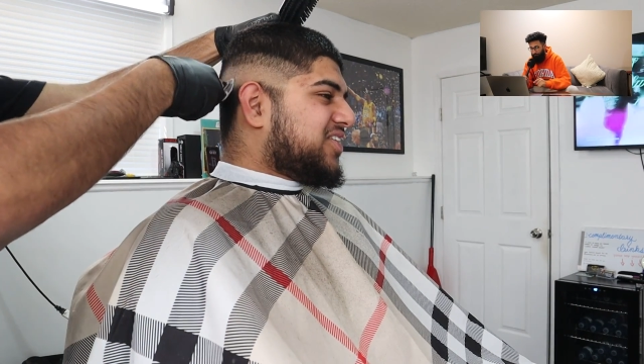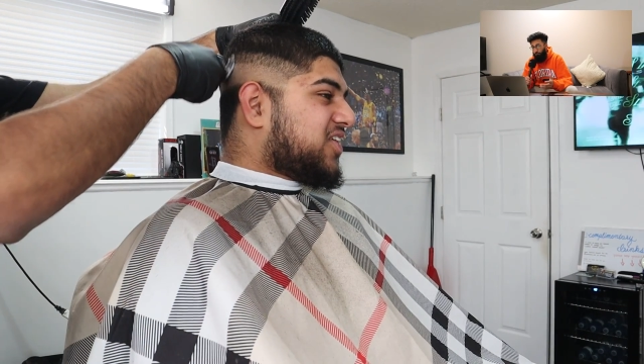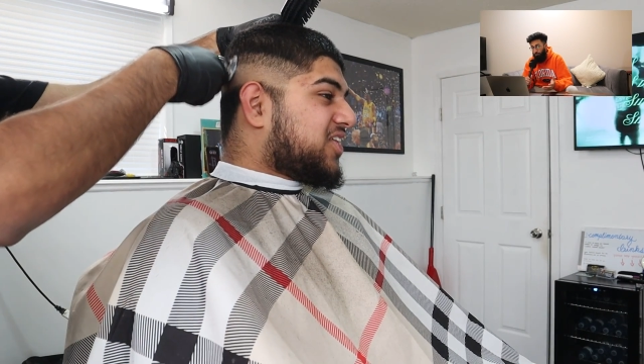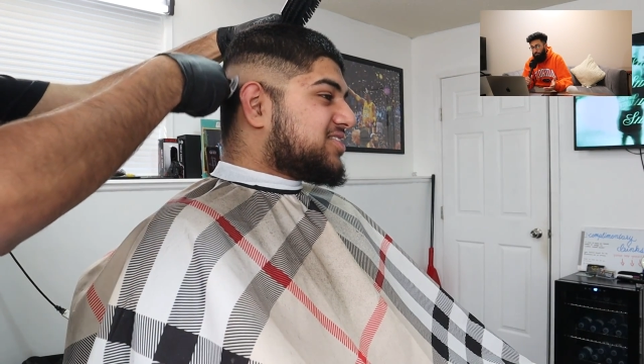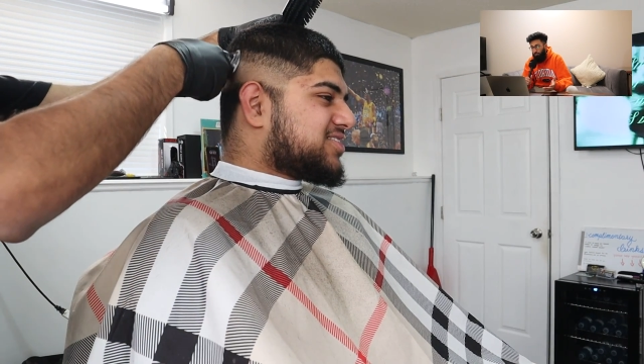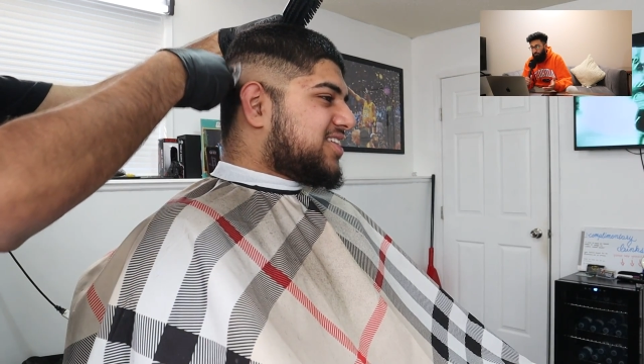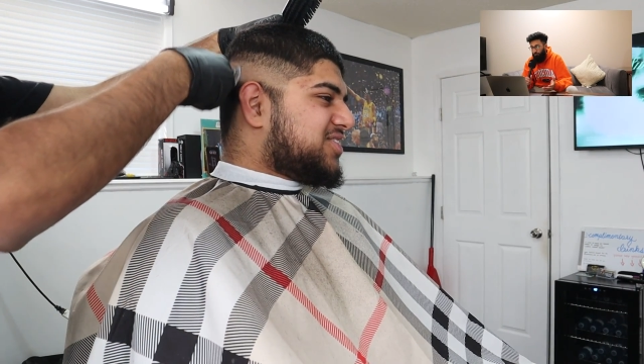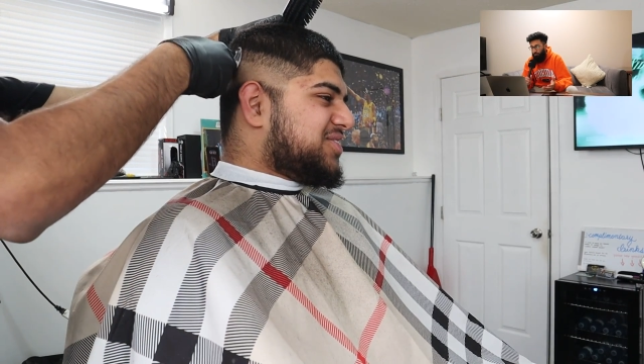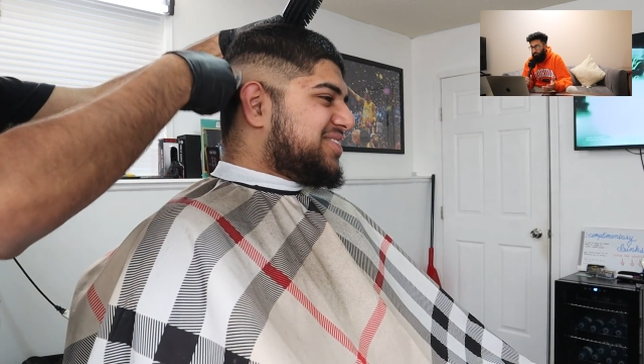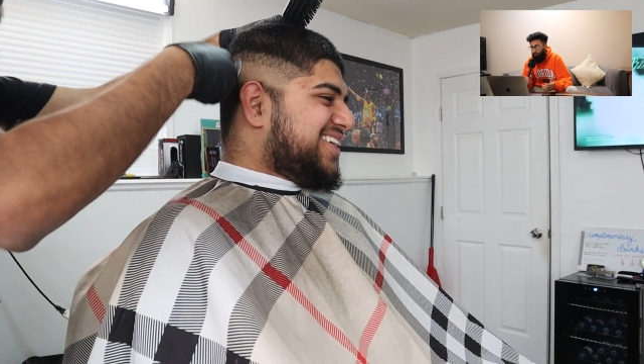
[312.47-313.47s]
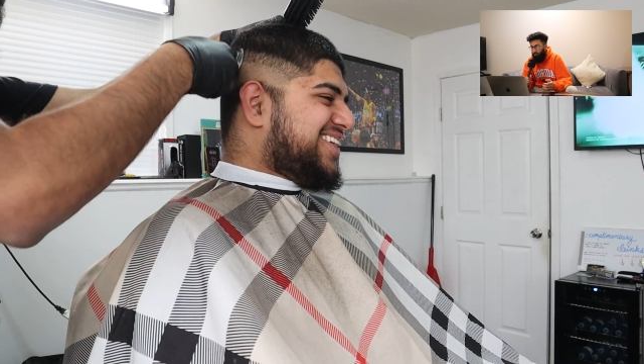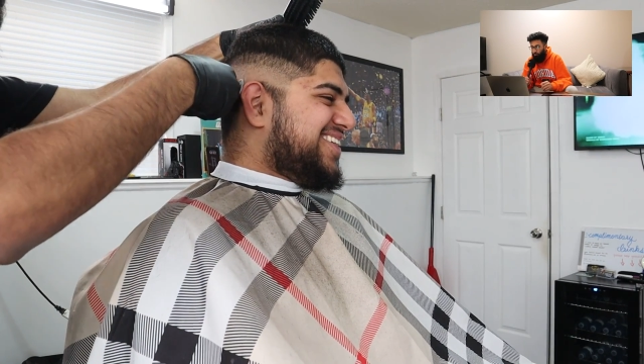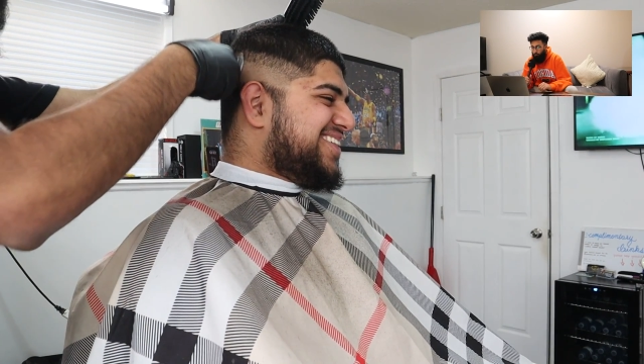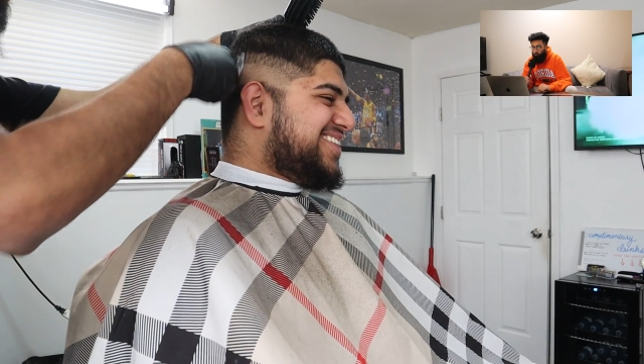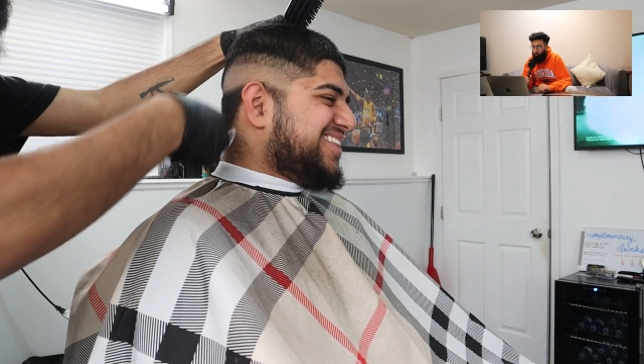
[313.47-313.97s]
First things first, a
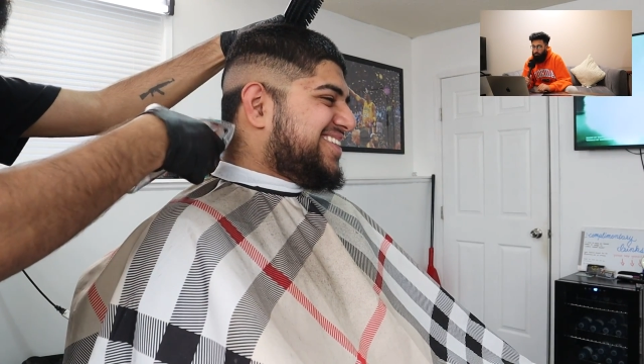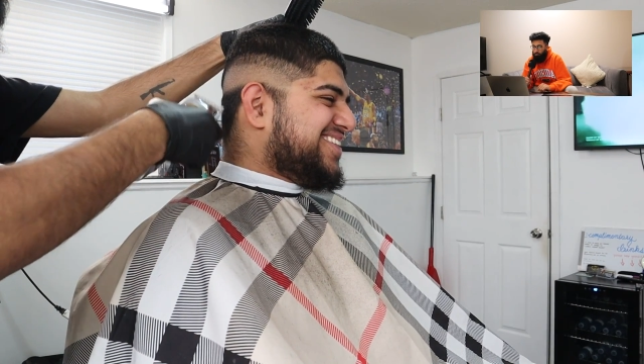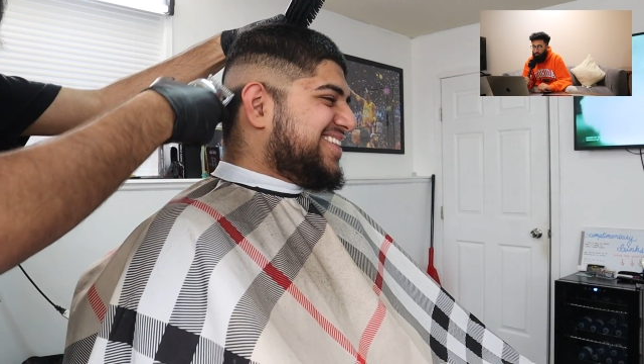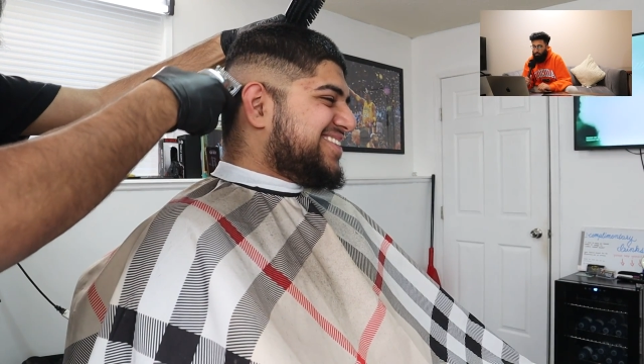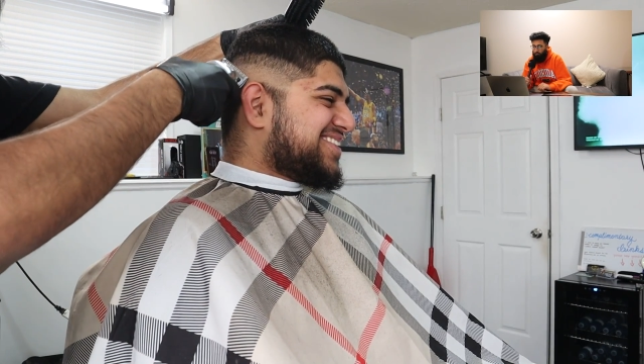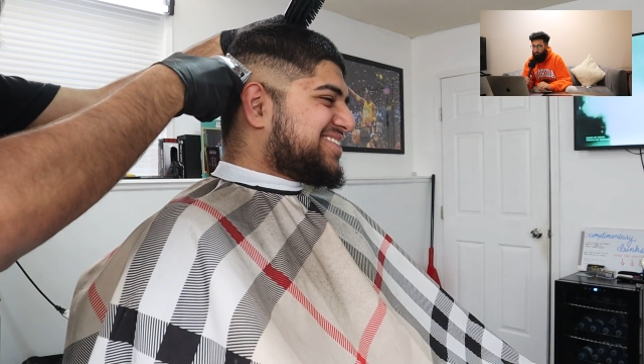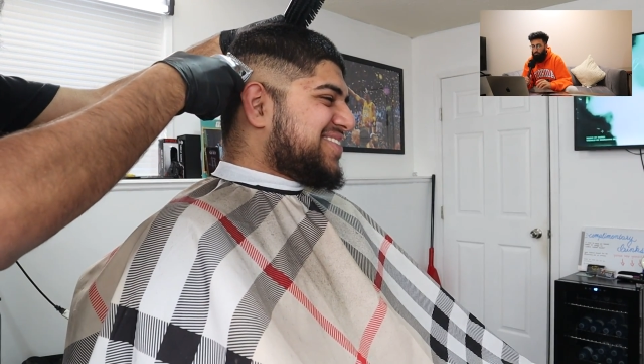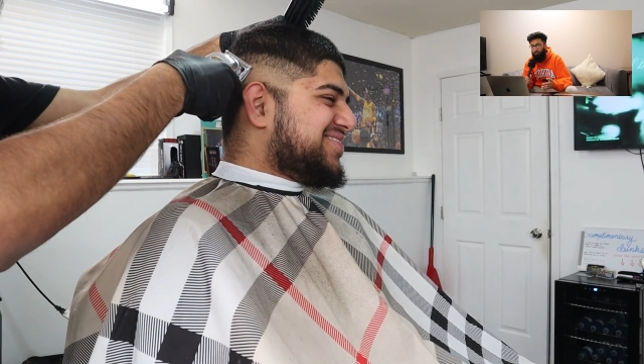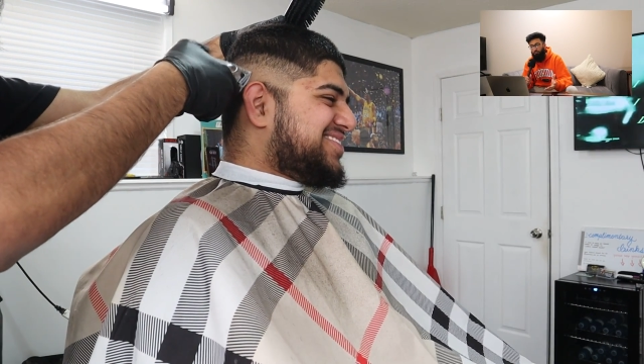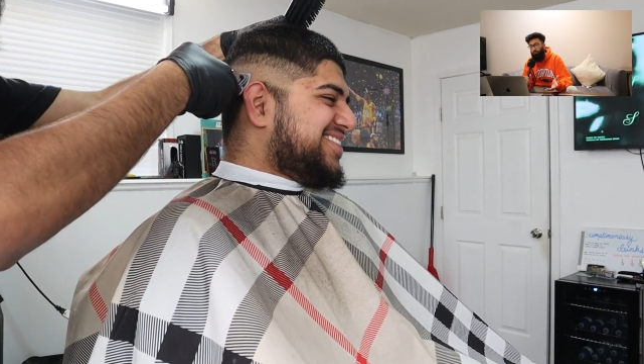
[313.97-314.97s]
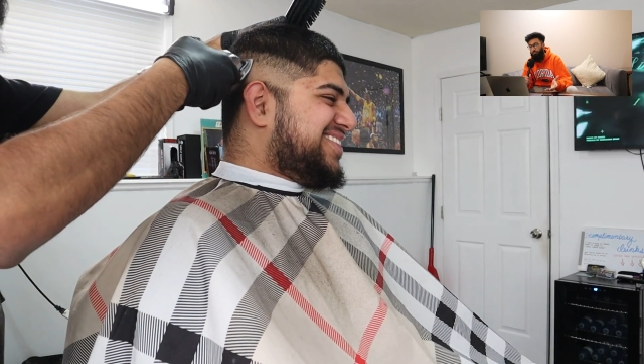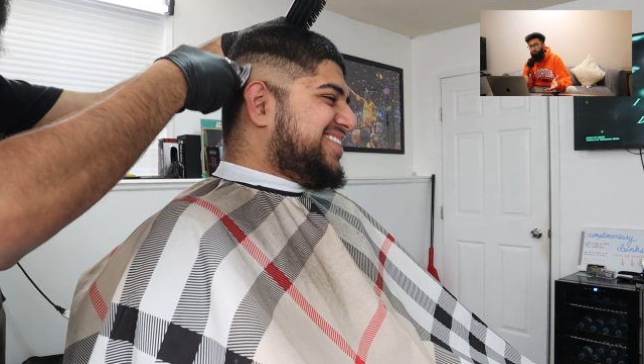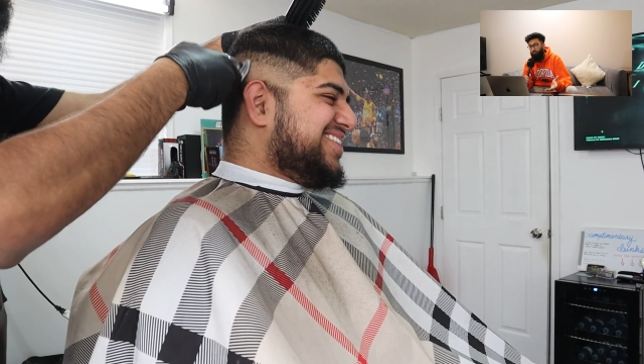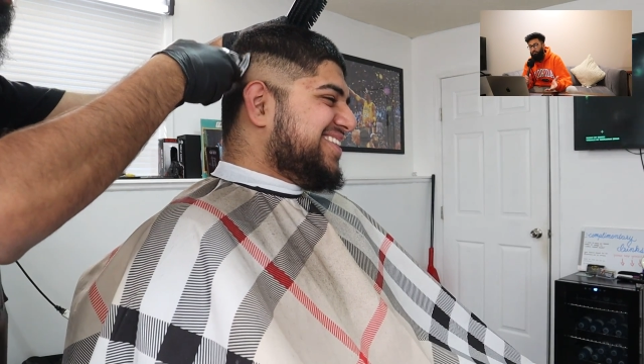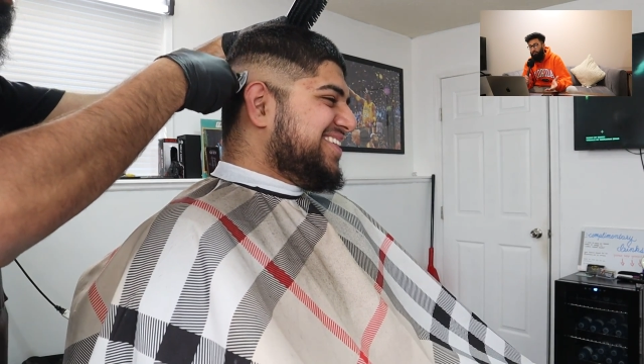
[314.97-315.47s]
normal Wahl Senior has about 70 minutes
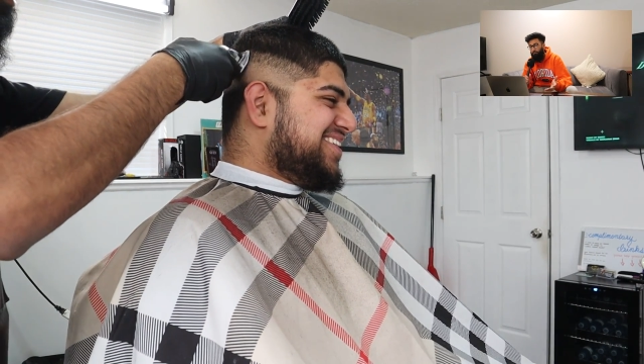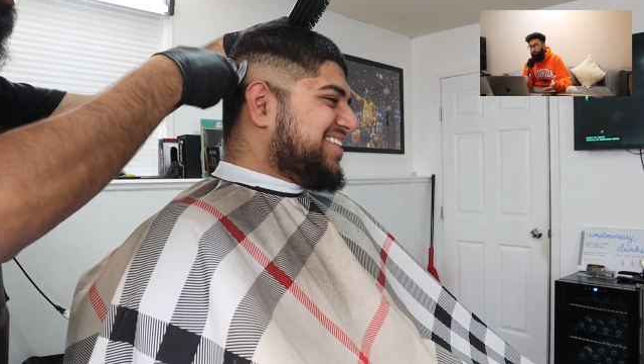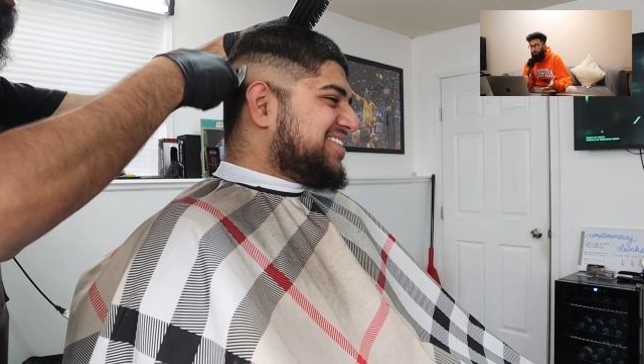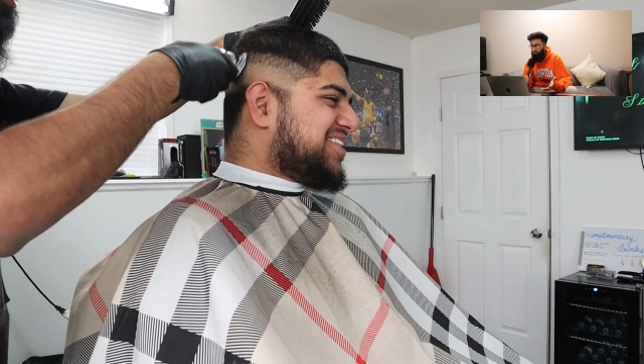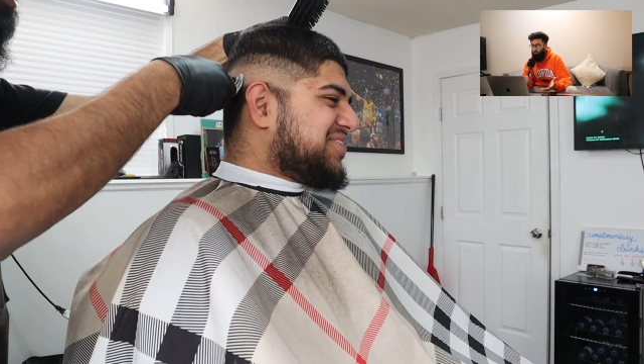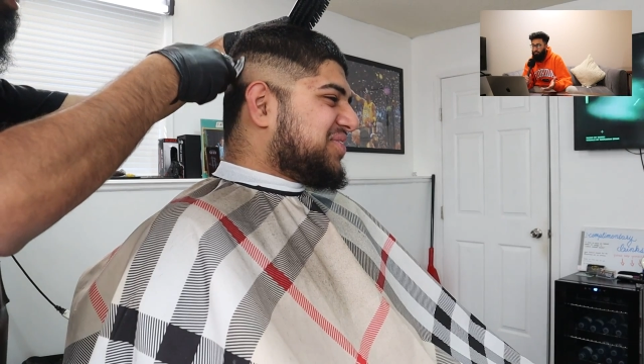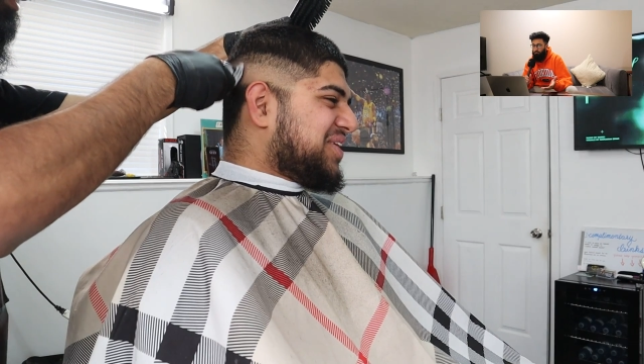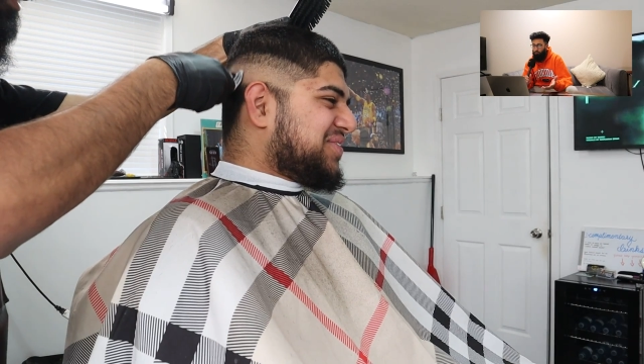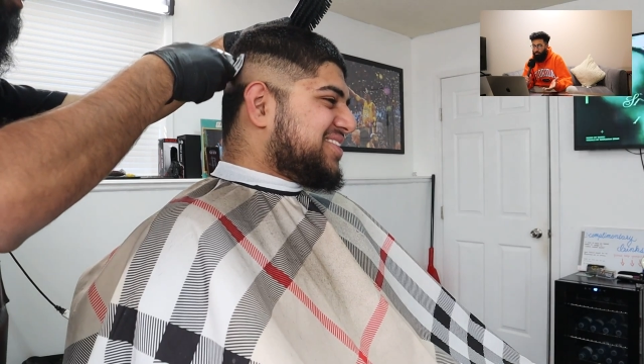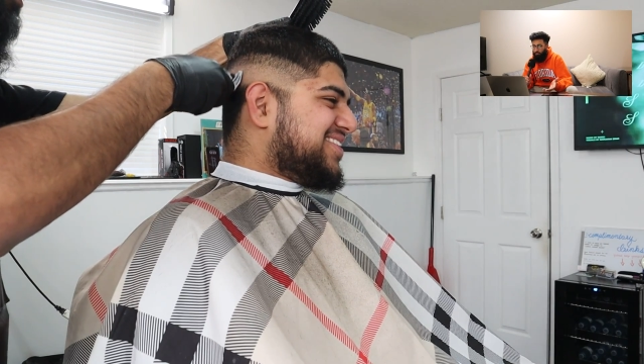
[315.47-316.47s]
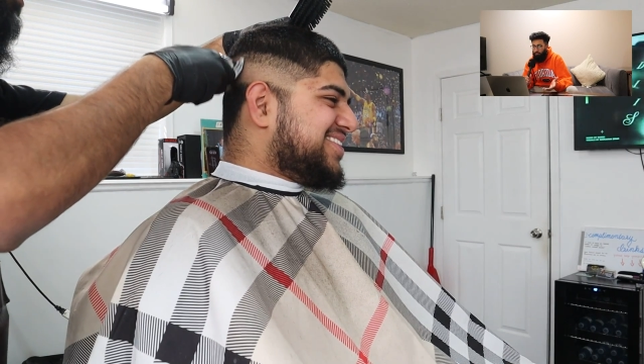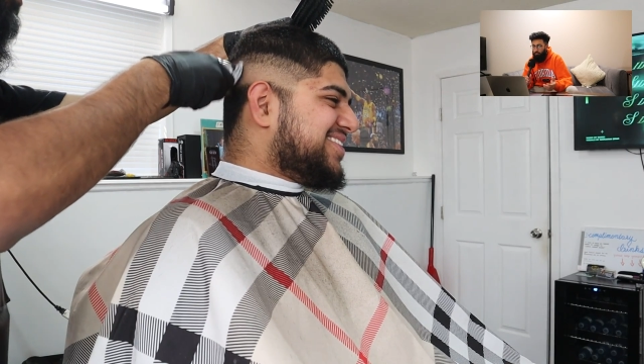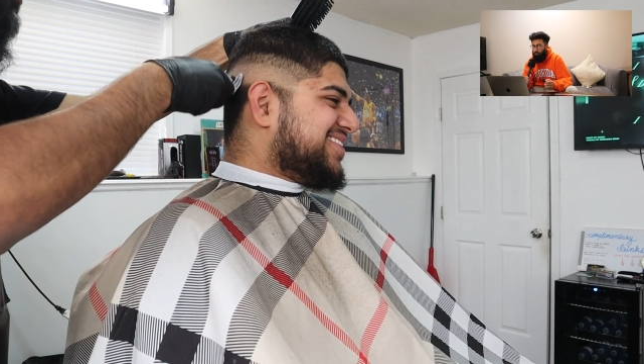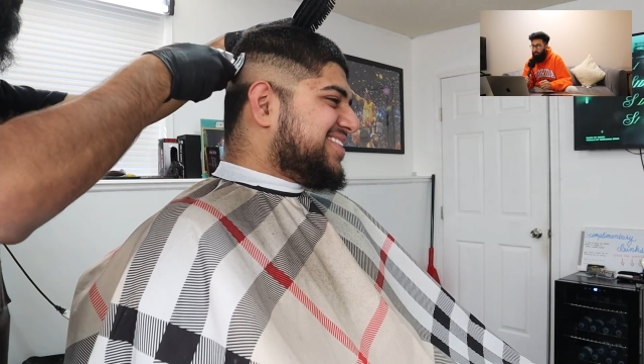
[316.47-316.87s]
of runtime. This one gets about 80.